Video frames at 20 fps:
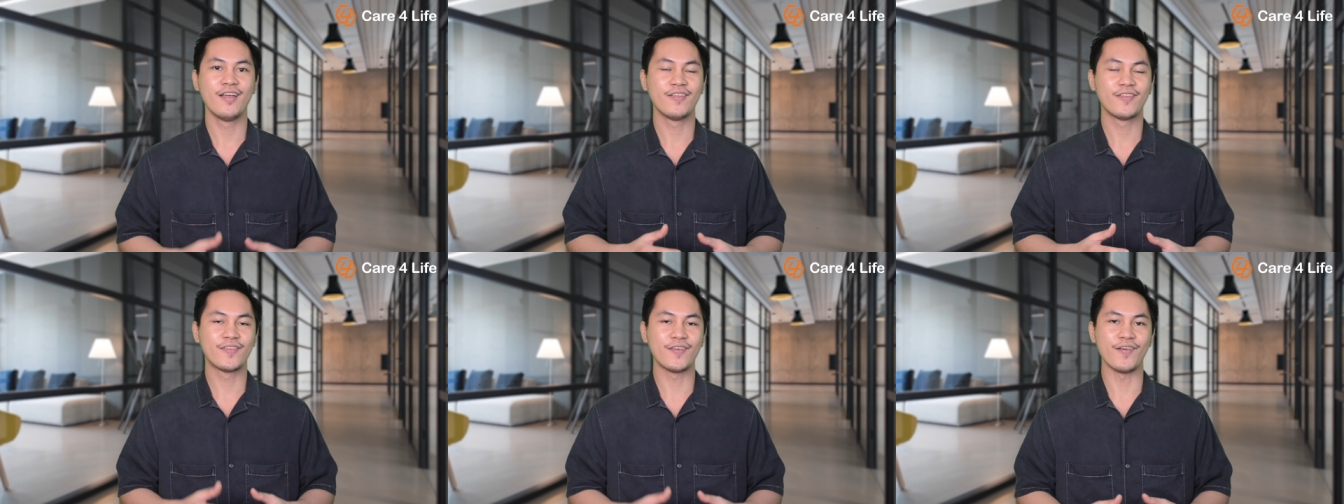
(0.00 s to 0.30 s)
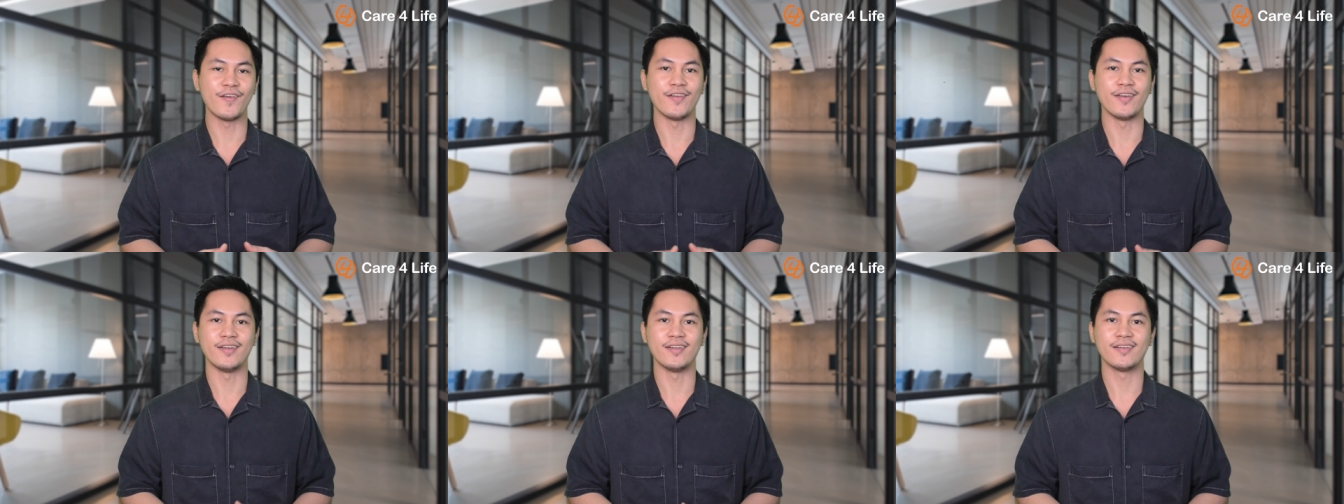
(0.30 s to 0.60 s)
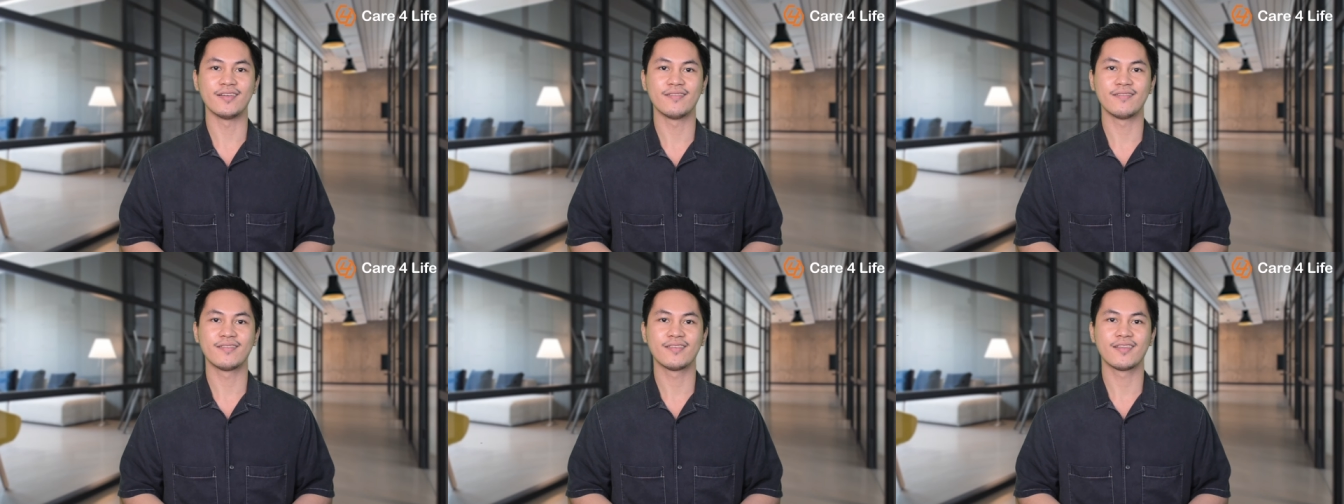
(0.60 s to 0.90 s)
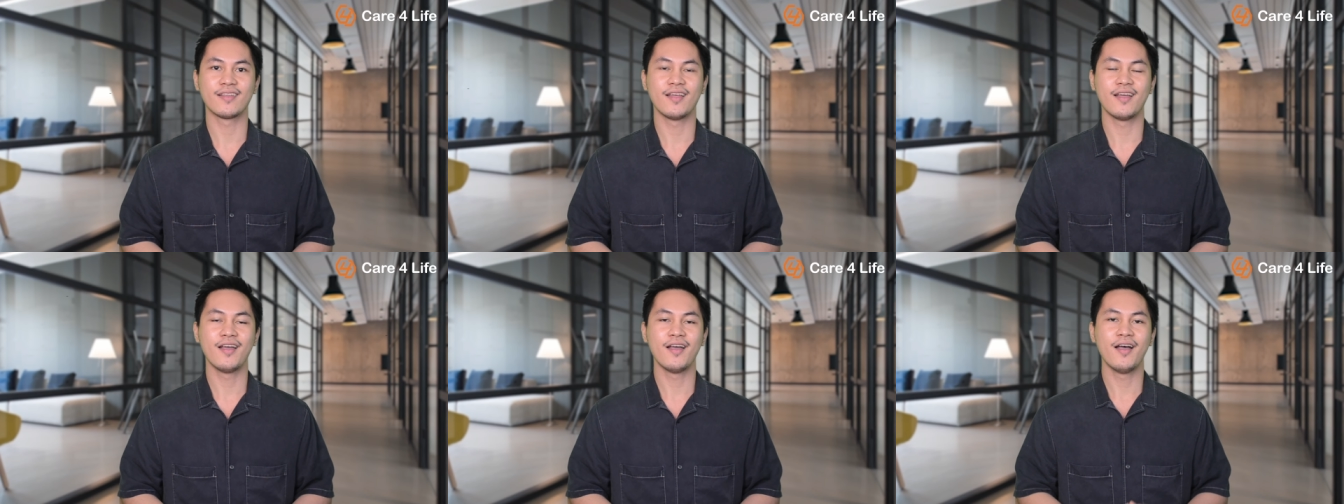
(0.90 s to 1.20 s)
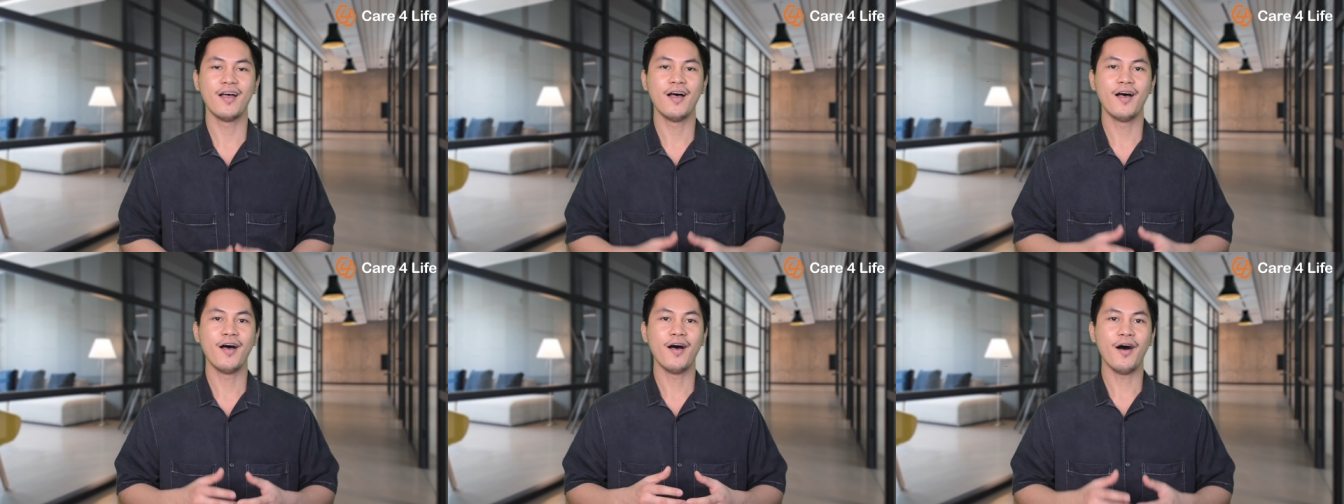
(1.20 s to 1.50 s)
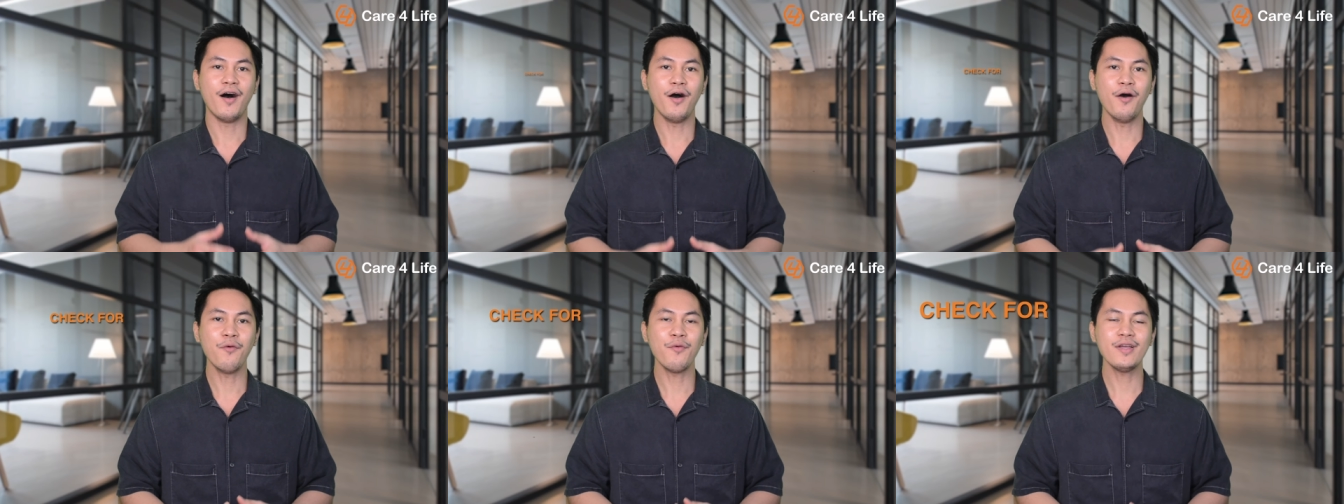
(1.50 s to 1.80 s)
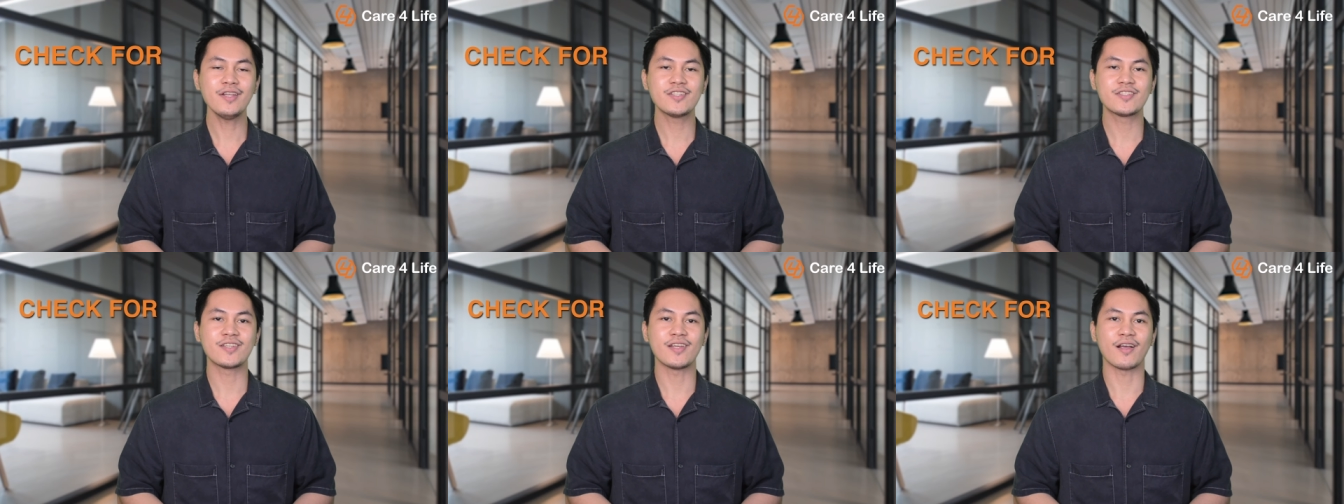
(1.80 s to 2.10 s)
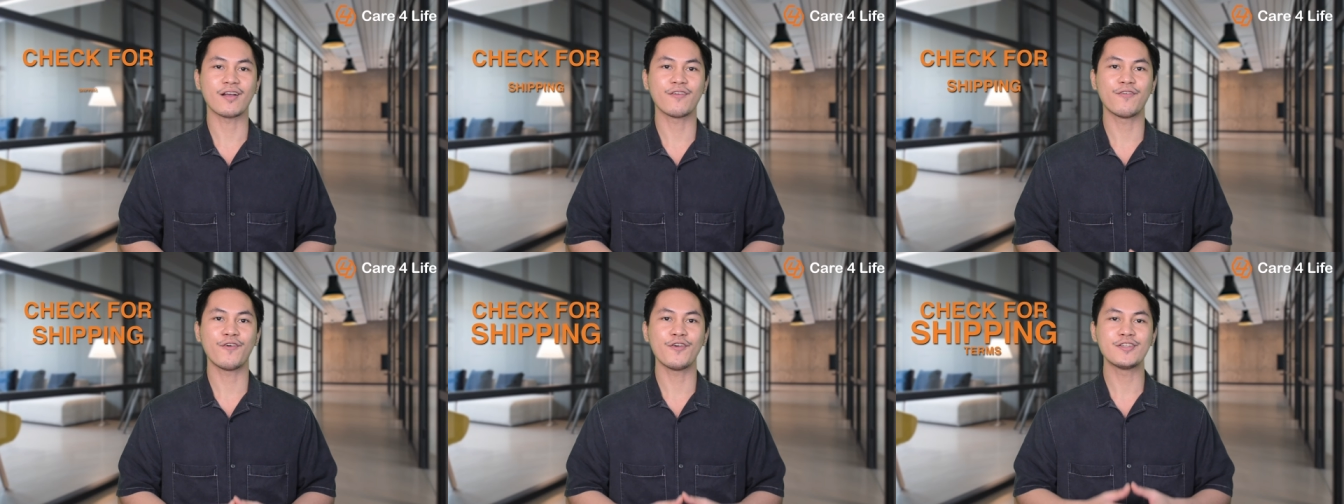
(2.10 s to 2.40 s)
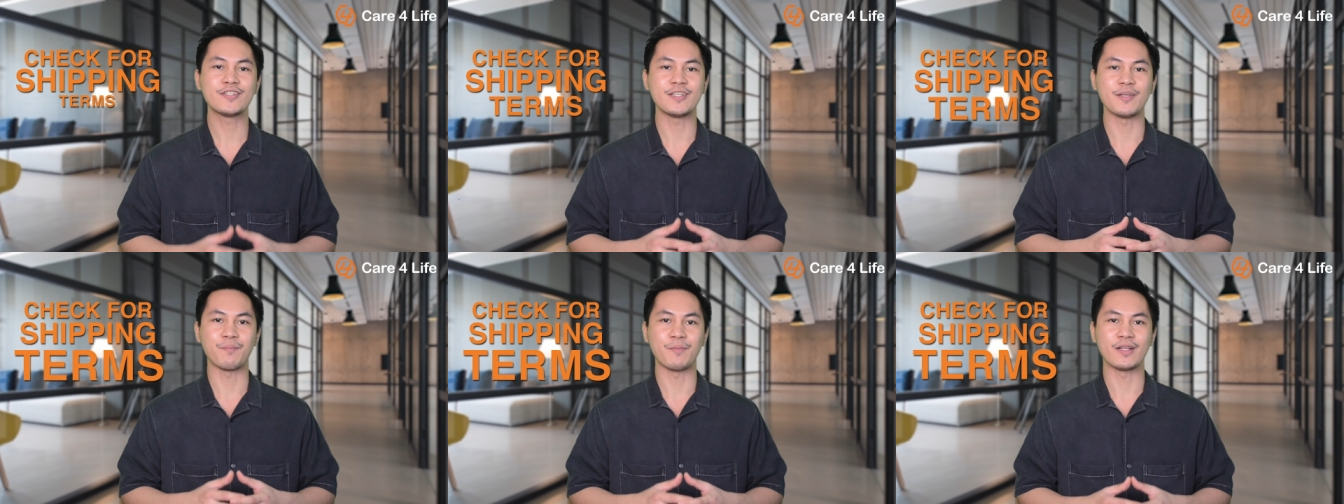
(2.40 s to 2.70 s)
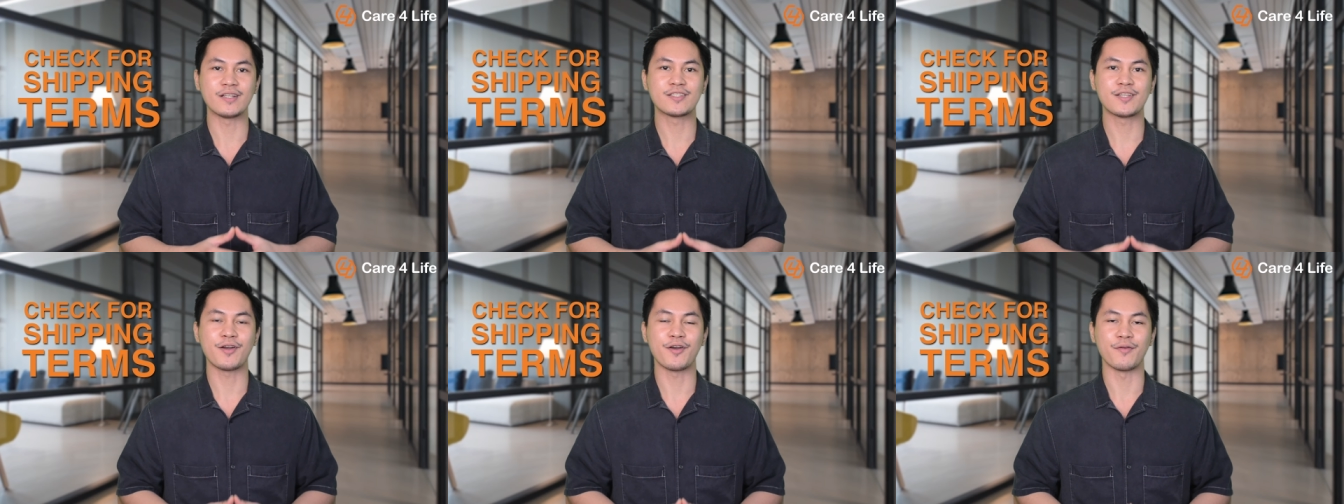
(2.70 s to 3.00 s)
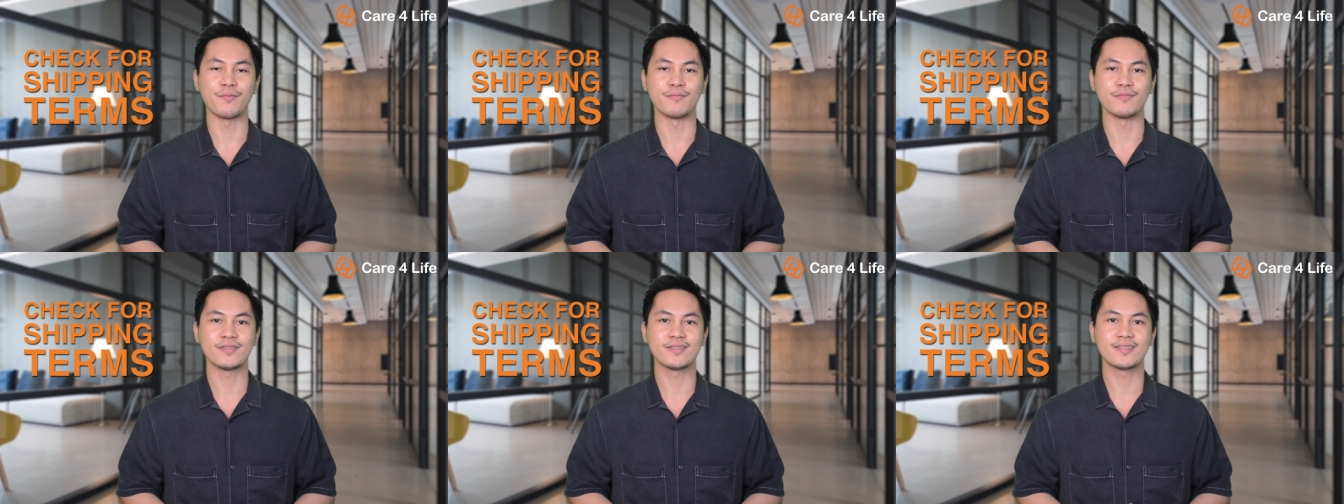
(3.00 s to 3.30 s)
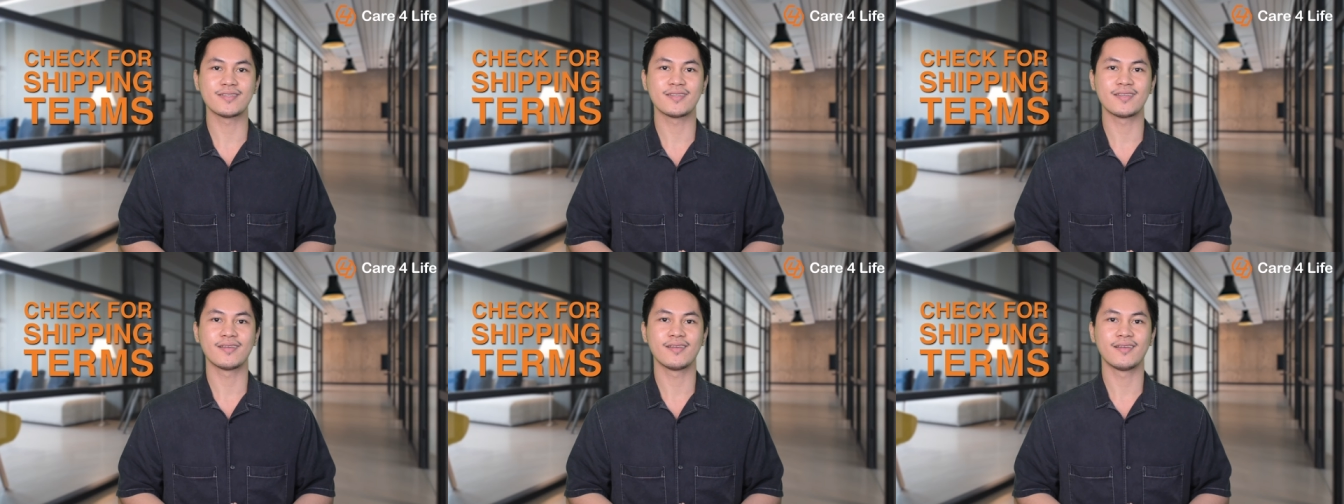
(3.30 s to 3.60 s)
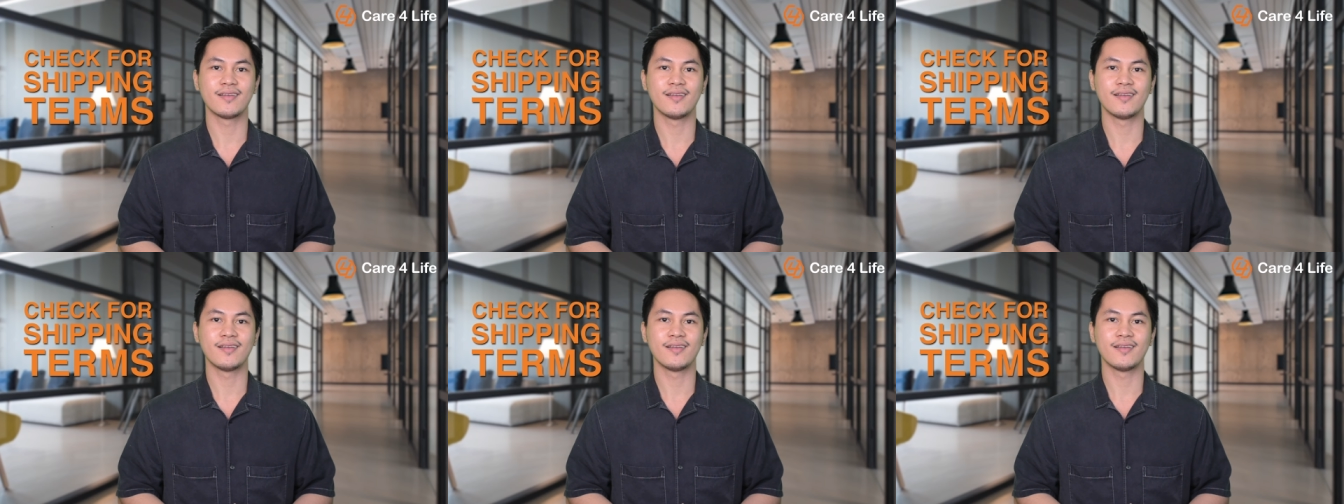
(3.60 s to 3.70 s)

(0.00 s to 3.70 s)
Third, always check for shipping terms.